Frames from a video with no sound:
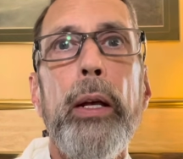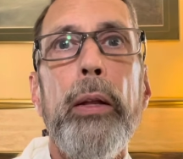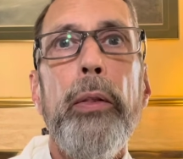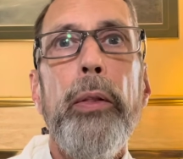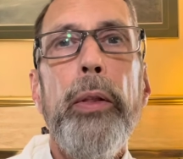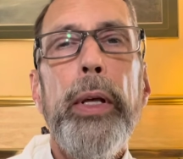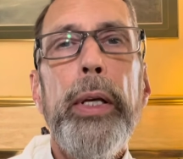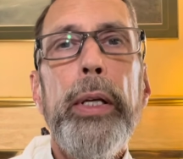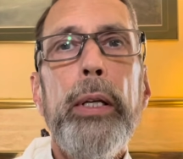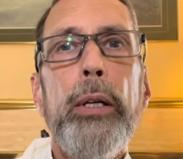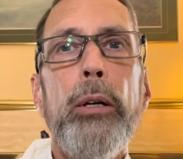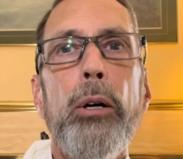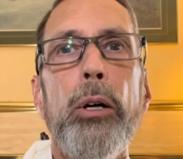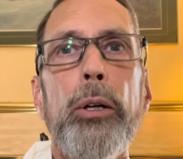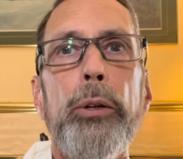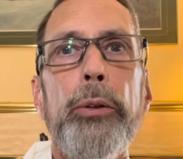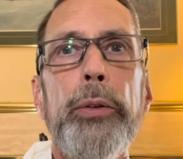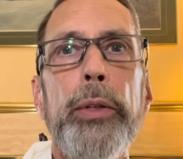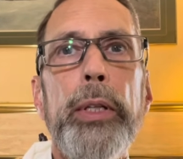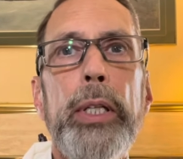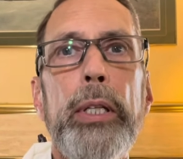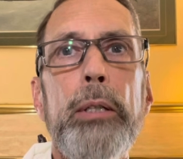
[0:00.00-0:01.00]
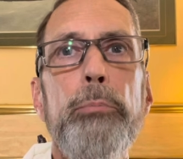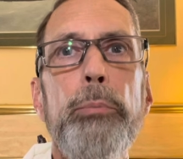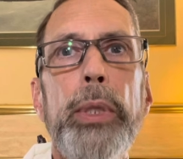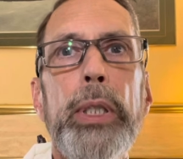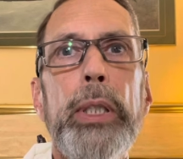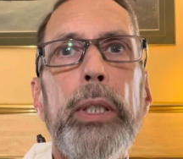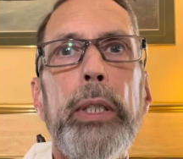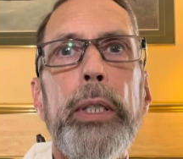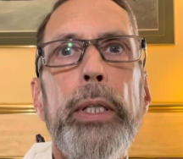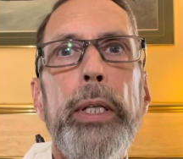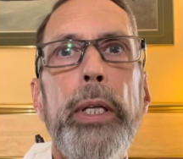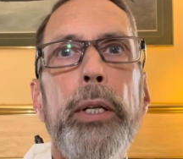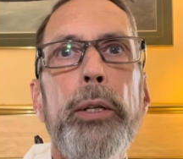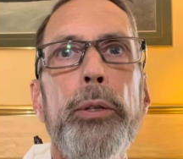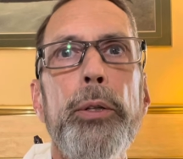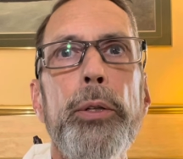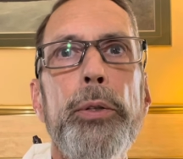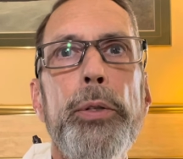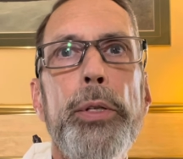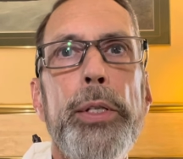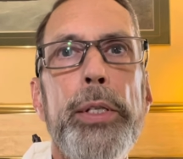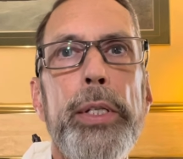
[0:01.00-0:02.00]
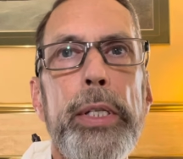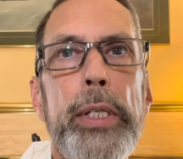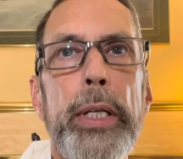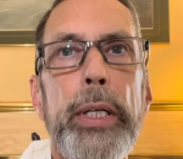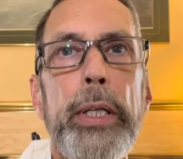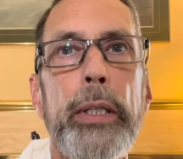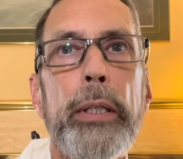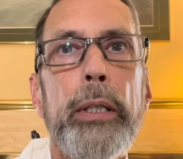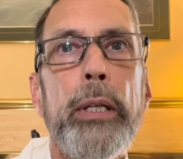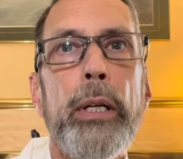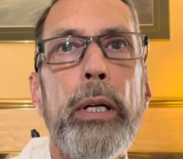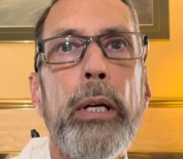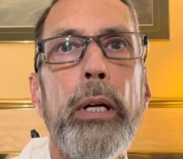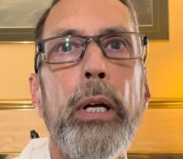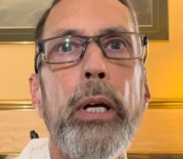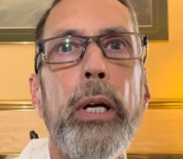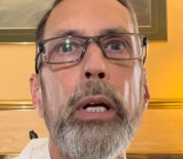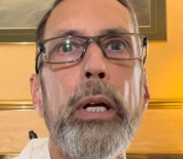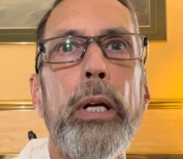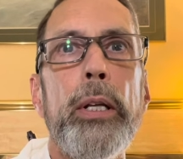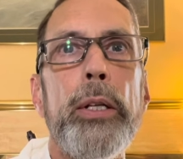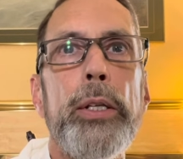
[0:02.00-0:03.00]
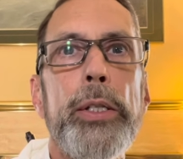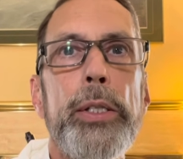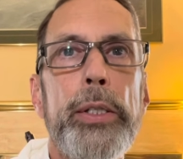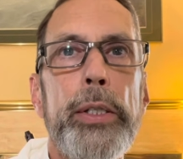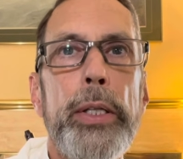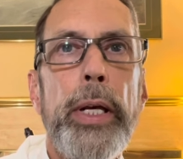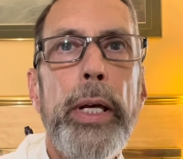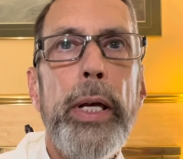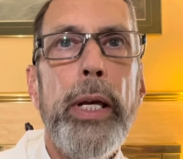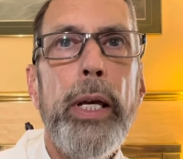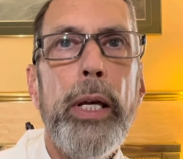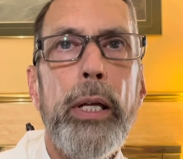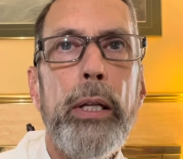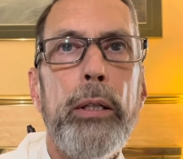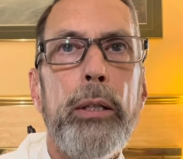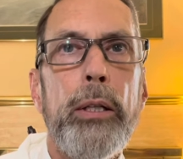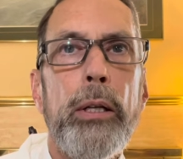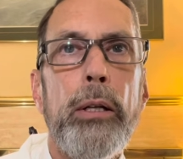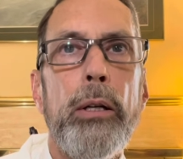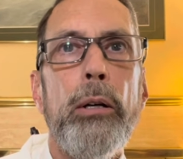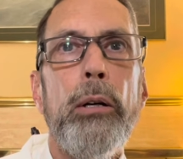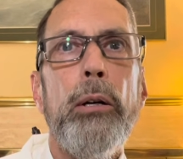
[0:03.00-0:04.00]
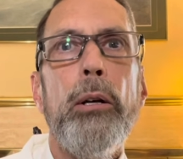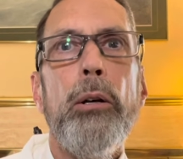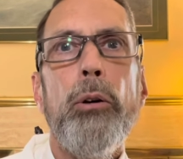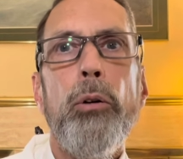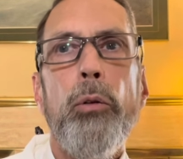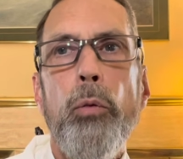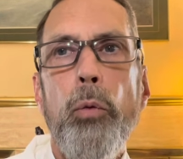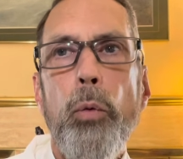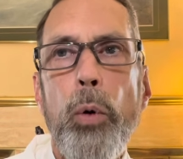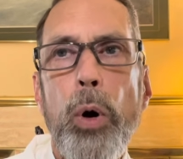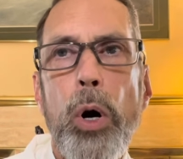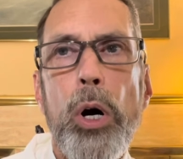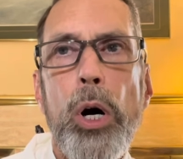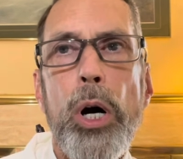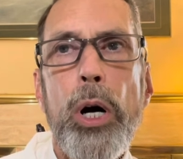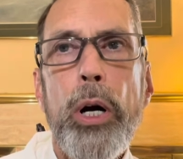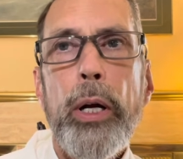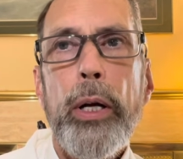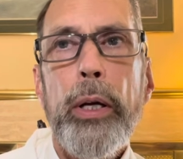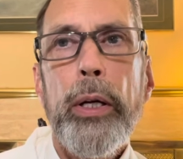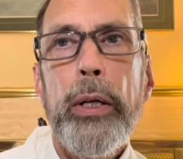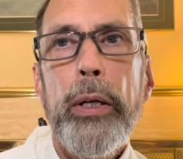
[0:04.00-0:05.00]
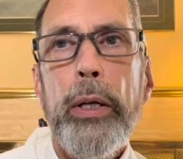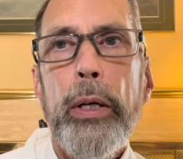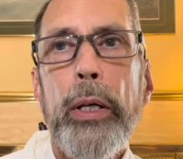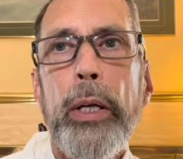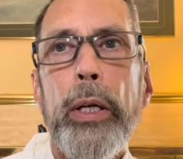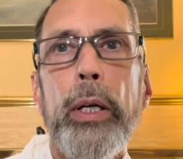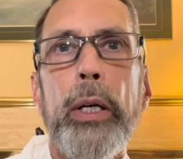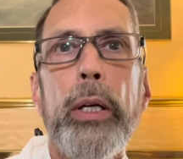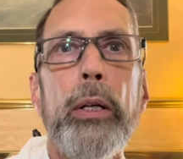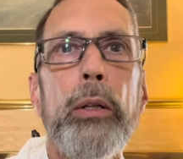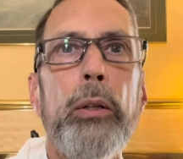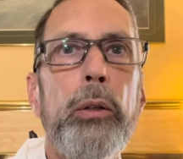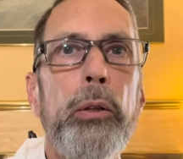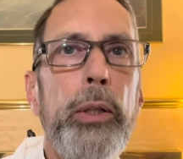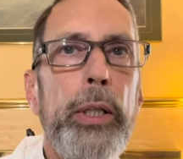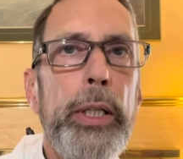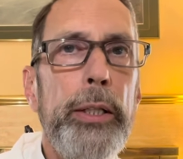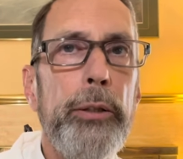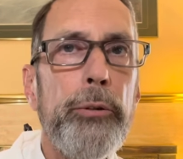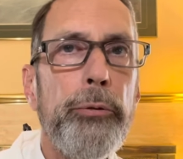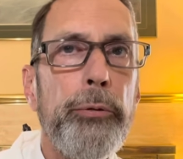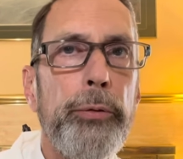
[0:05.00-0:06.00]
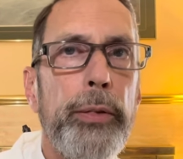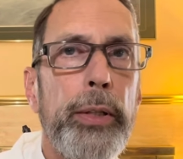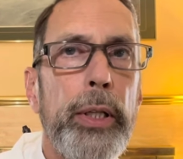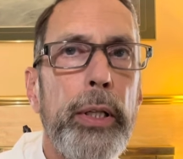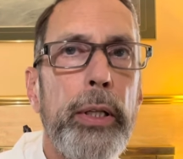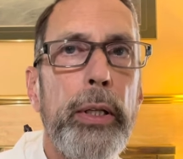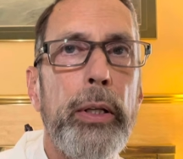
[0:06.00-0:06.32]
They are the ability to sit, stand, walk, lift,